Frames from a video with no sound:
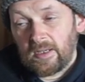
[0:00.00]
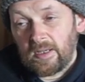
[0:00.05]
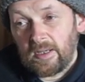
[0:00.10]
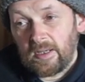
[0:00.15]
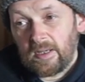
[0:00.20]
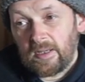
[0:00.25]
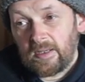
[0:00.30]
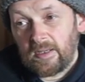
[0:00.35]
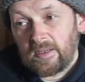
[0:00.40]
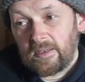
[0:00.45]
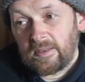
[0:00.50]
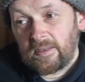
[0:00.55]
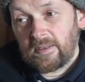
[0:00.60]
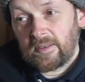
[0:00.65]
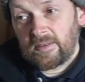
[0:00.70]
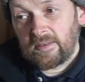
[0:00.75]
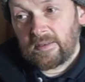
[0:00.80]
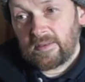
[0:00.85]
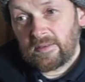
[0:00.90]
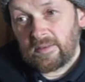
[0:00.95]
Uh,
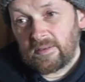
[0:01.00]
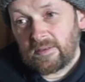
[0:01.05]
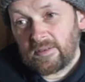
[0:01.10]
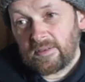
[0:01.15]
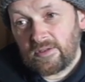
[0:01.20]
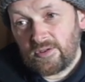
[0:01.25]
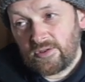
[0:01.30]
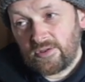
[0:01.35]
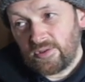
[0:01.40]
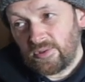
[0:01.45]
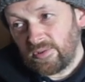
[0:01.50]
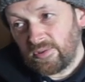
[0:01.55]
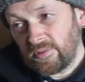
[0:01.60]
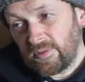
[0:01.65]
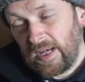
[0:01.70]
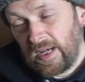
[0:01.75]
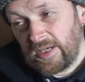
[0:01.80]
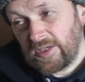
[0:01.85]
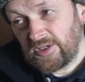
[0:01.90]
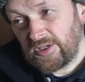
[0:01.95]
so
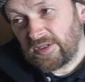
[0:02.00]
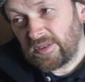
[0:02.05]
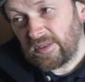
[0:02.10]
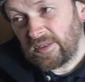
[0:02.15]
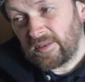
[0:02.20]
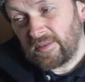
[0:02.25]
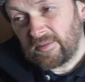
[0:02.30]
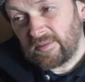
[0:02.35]
as the